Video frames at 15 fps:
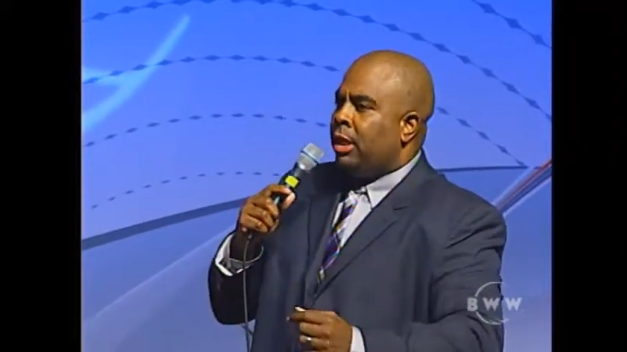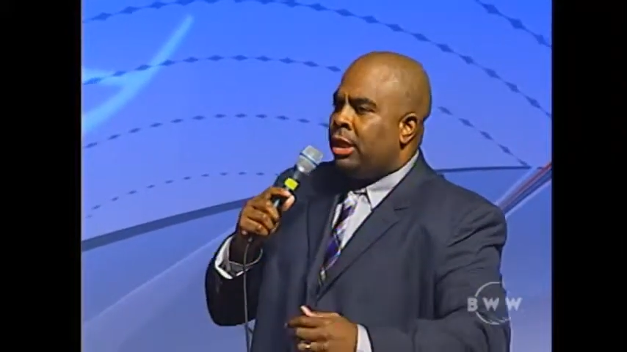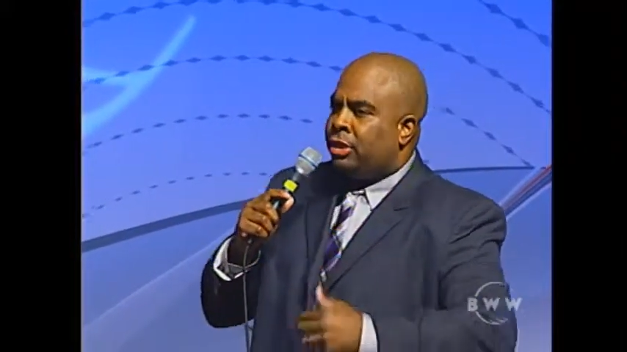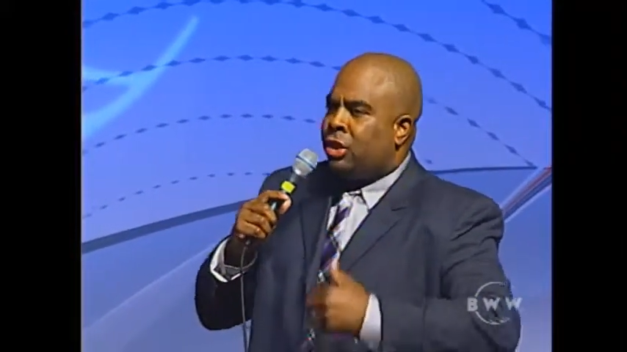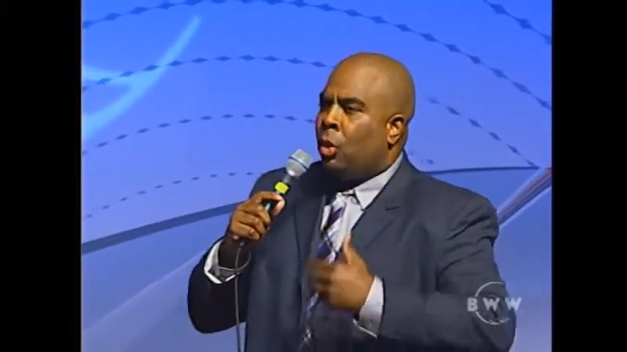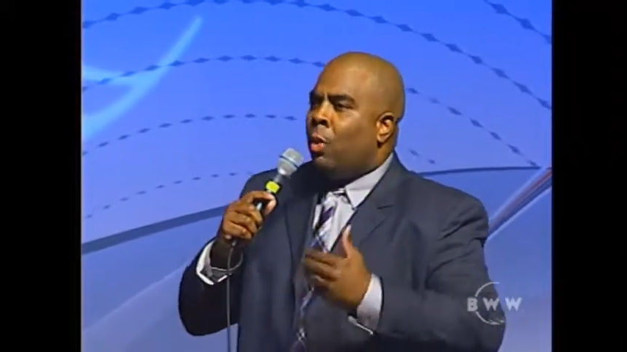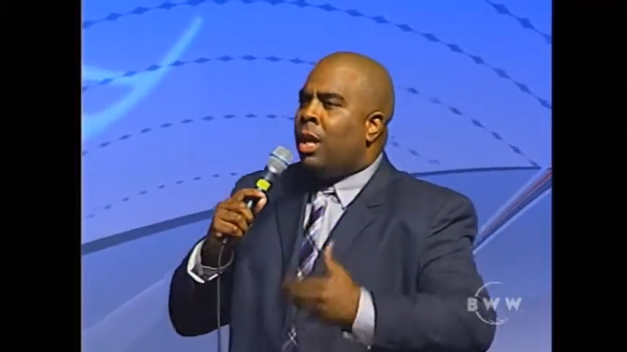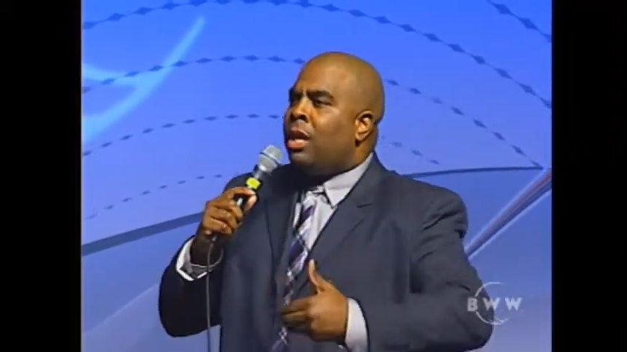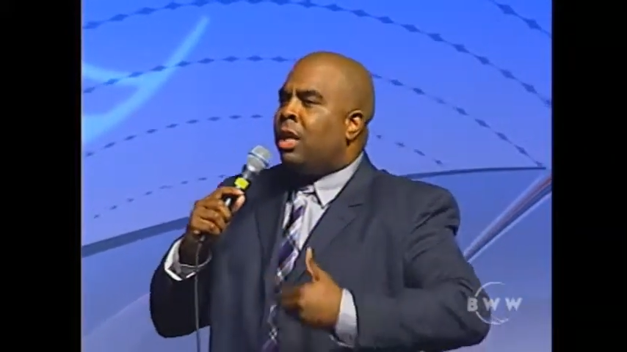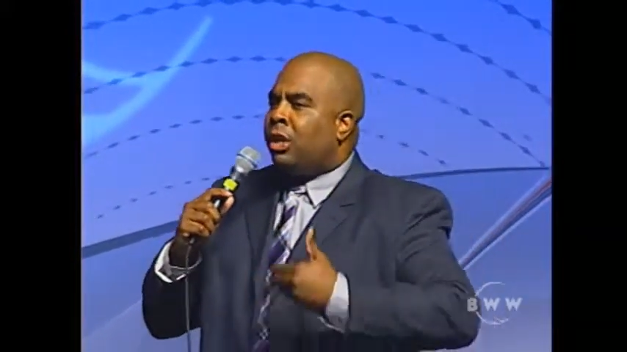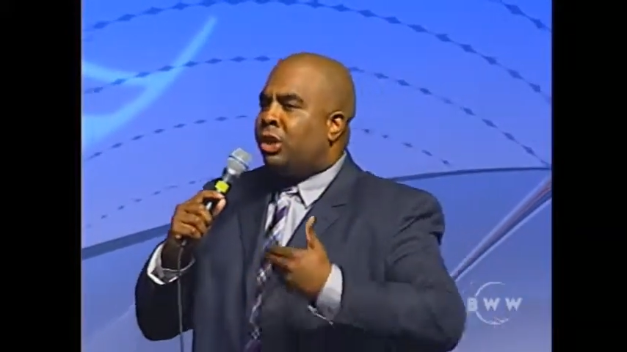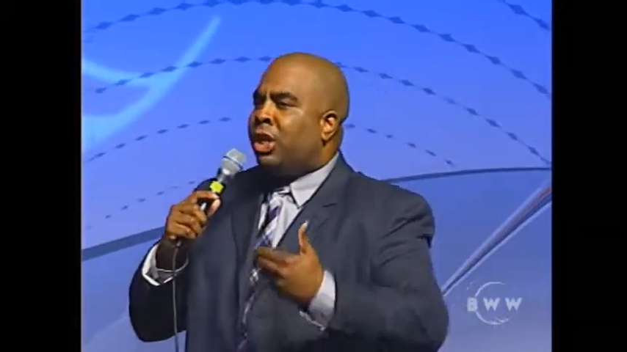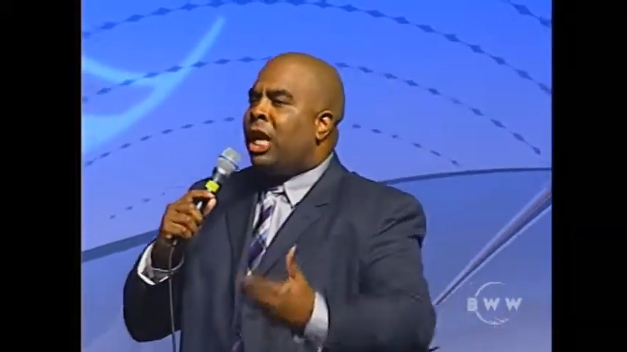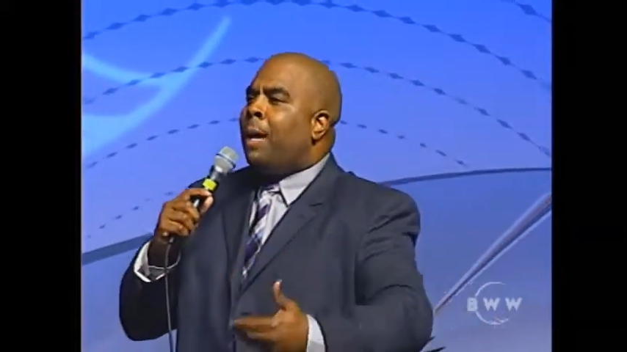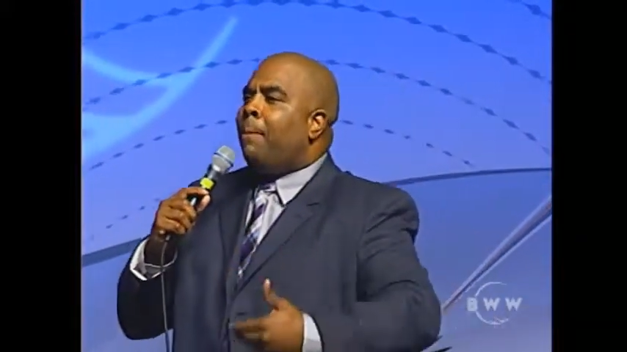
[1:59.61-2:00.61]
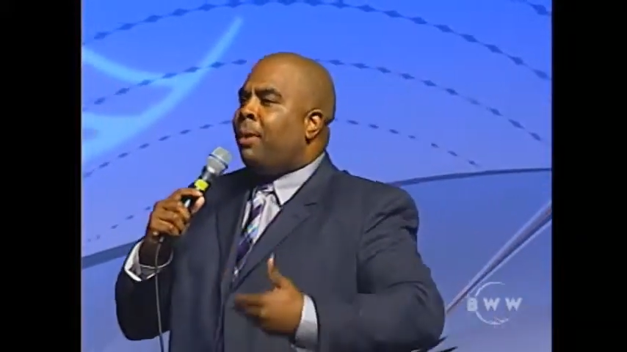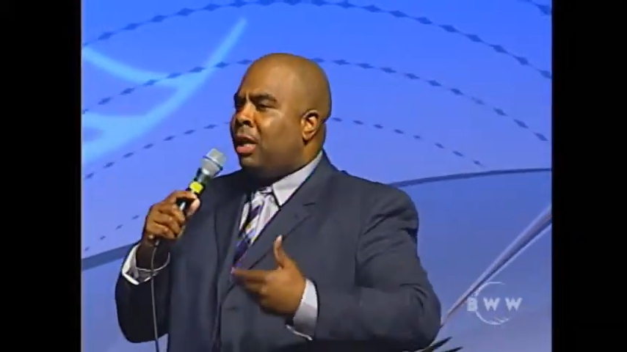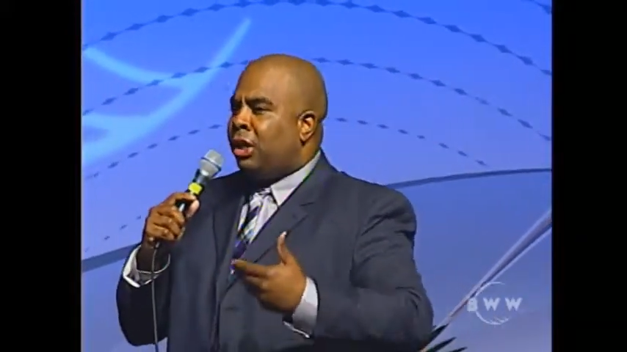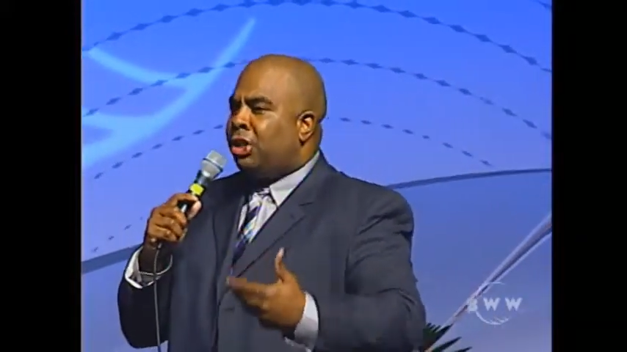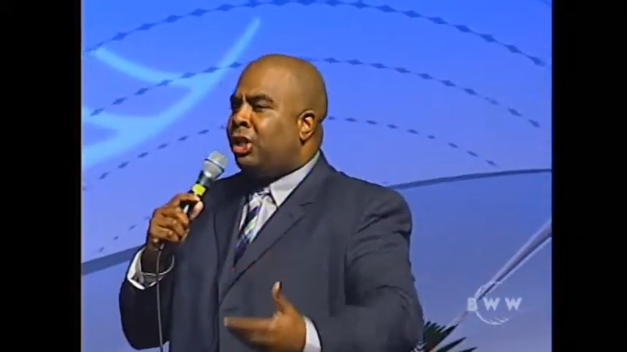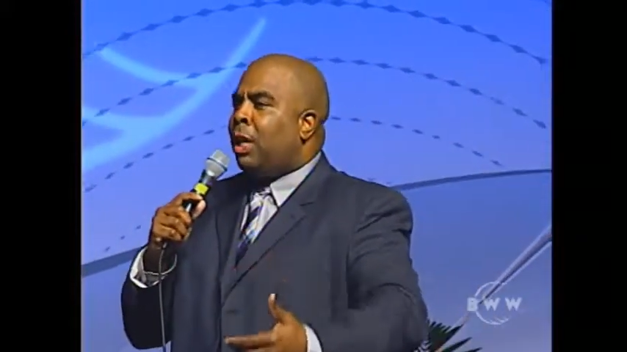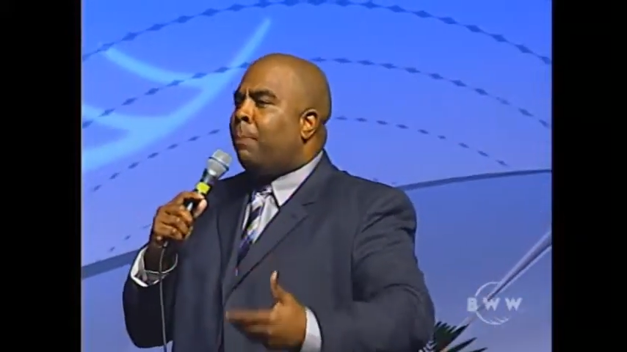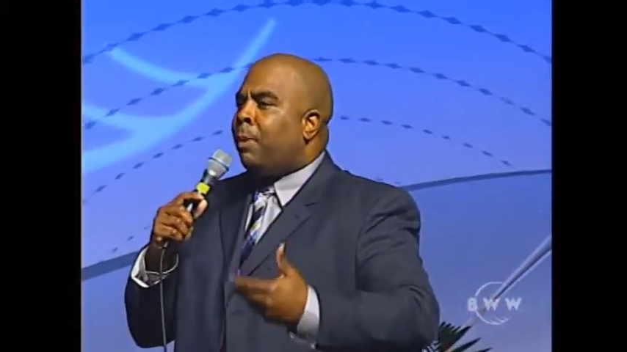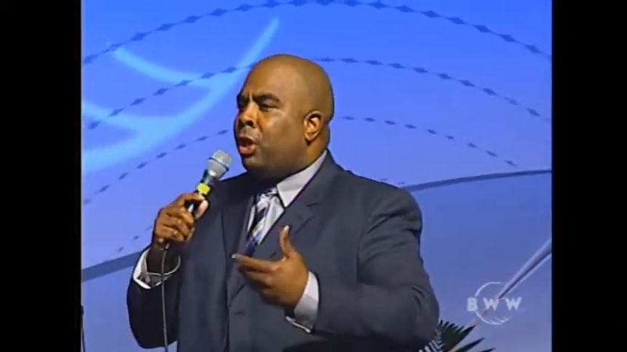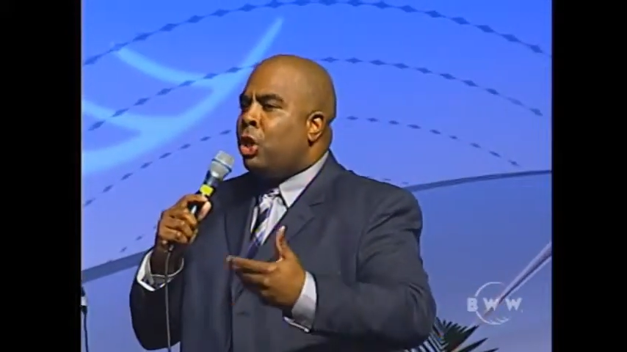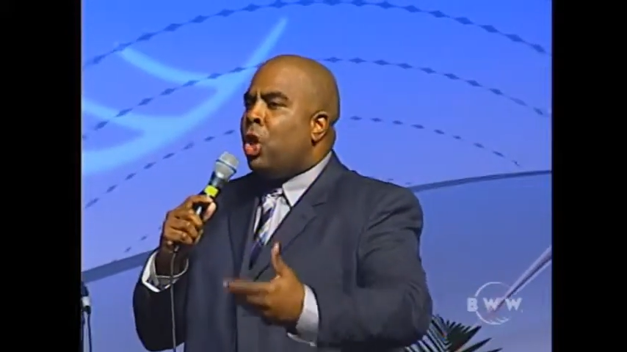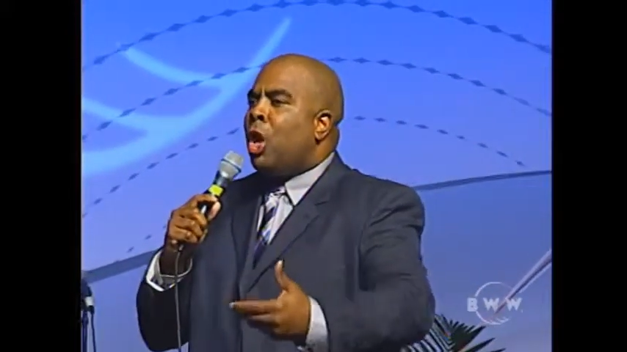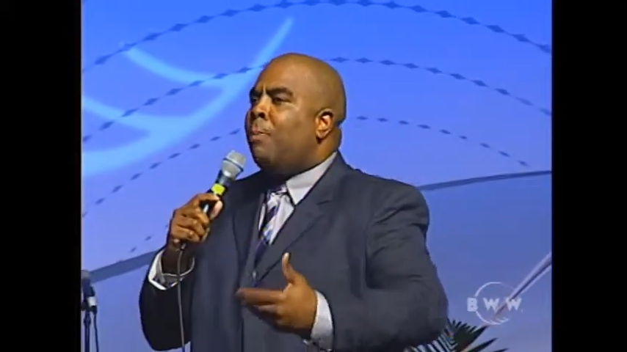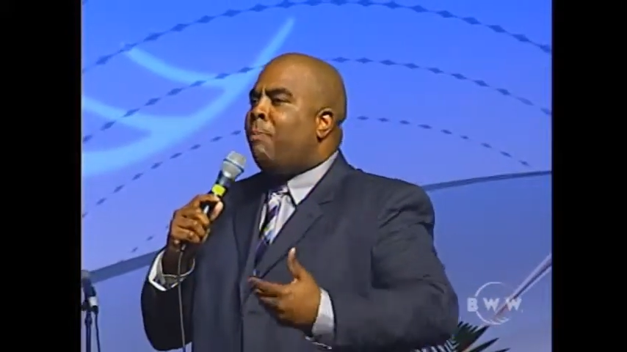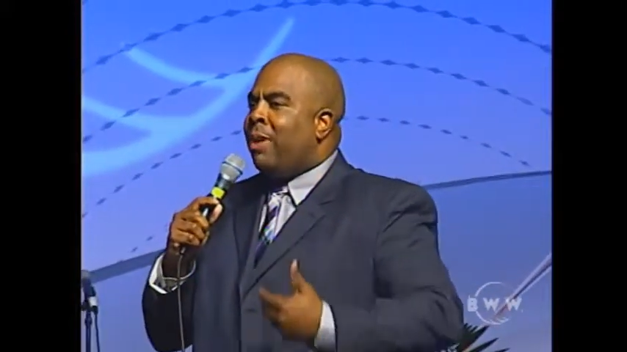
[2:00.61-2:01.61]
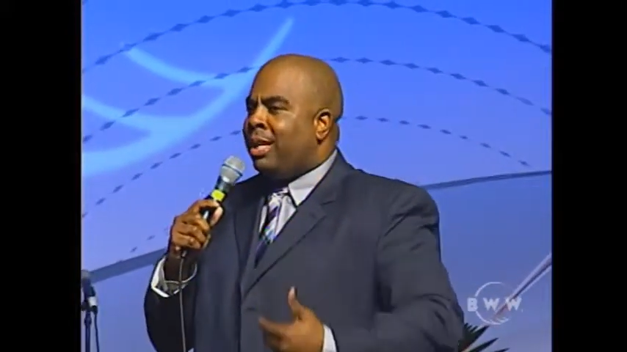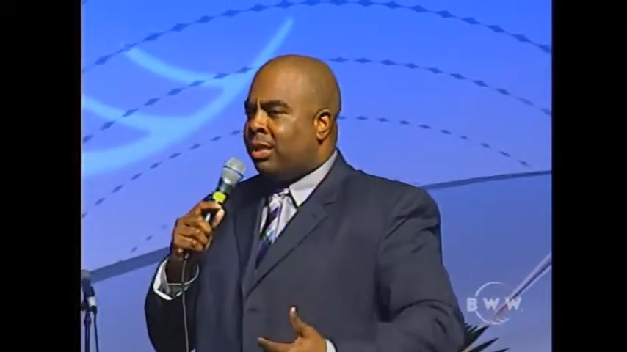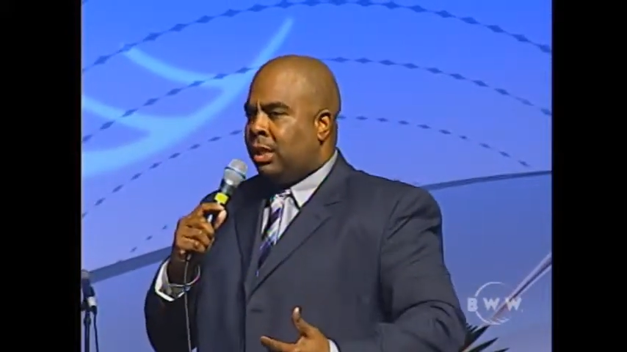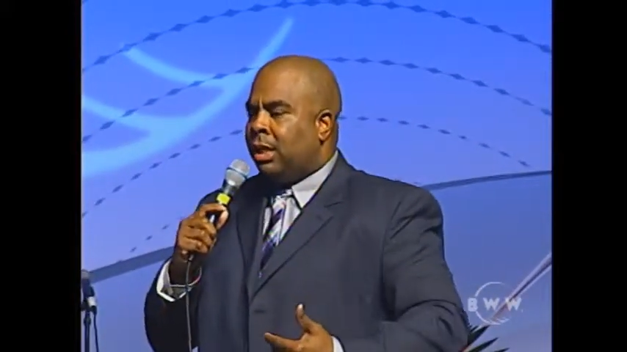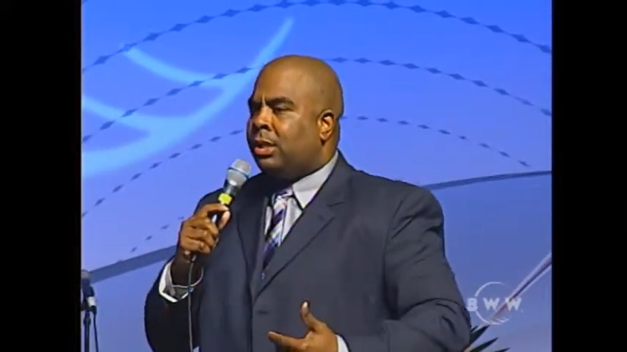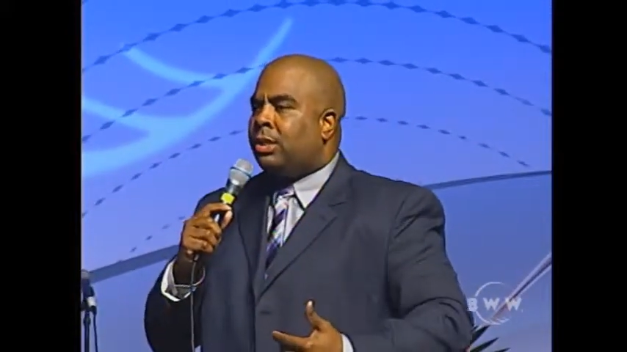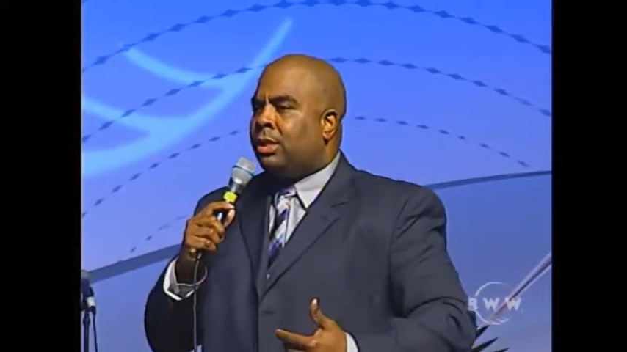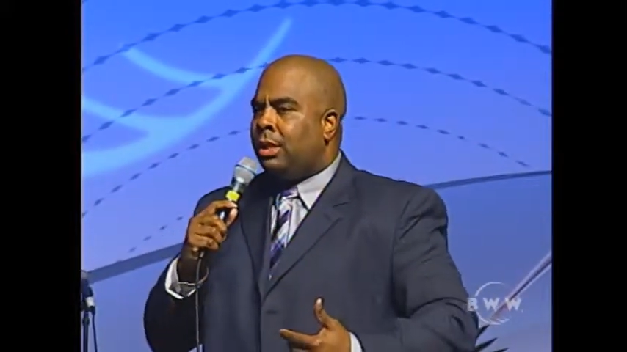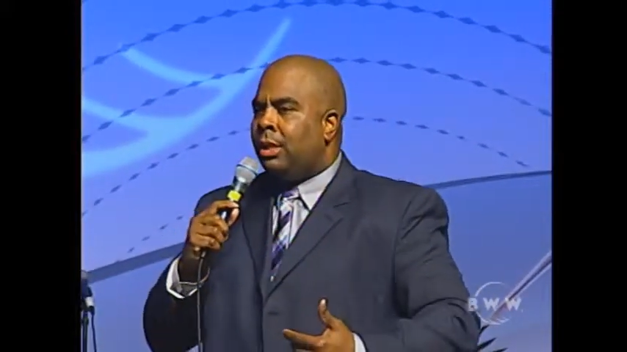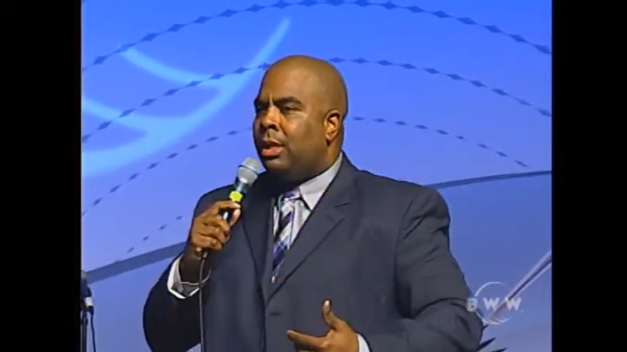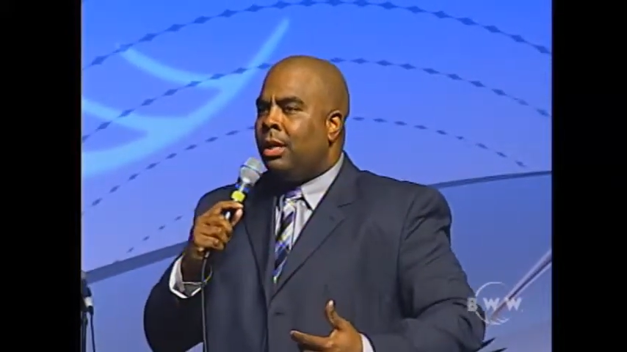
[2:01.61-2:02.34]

is to win the championship in your business.